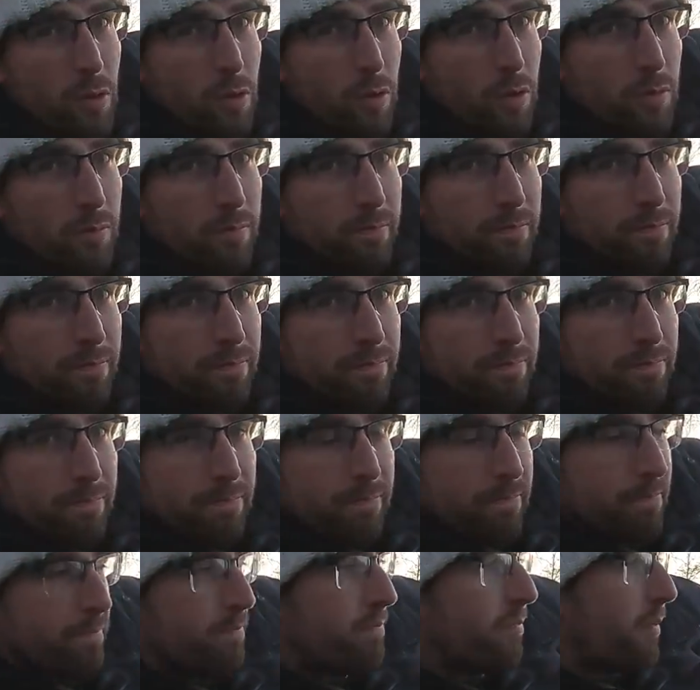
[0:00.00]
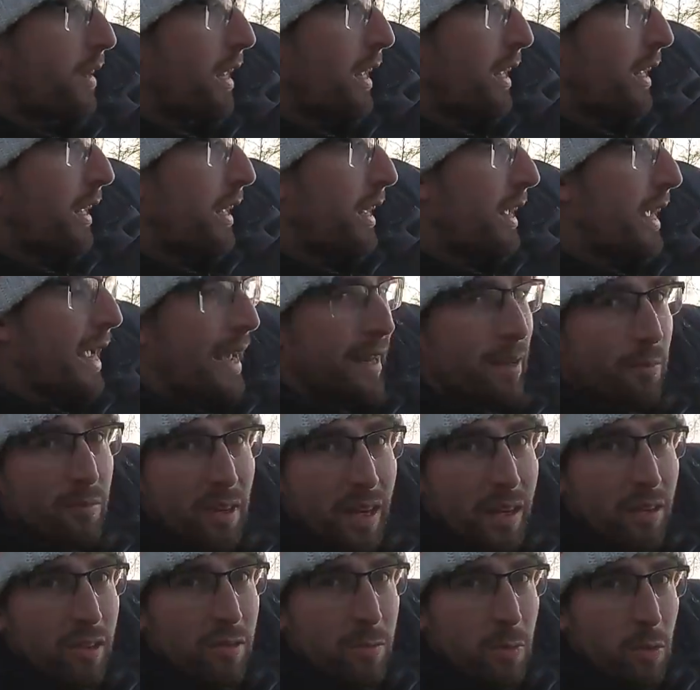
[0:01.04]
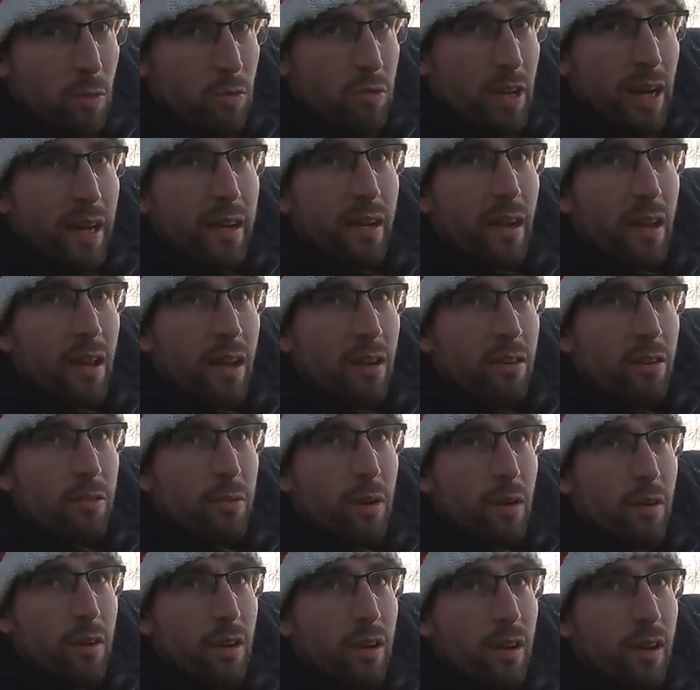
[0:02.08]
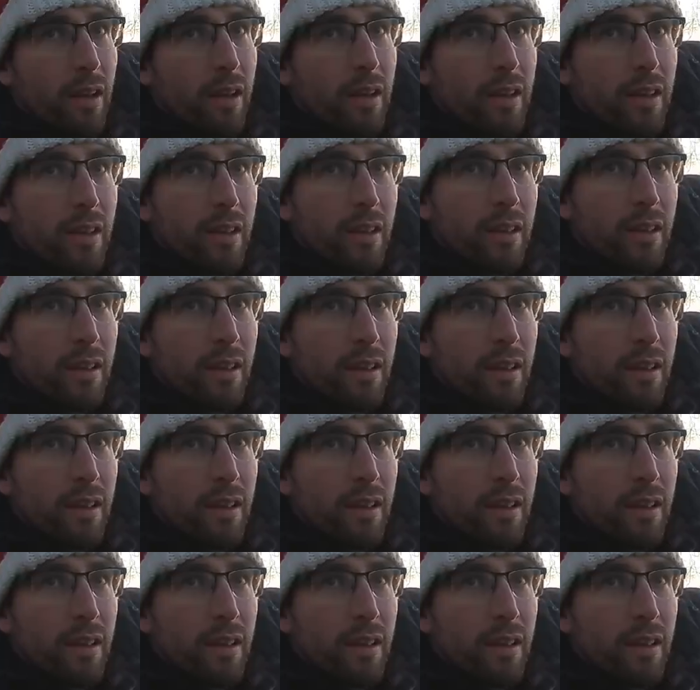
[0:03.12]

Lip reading: caught. Adam's had a small jack earlier as well, didn't you?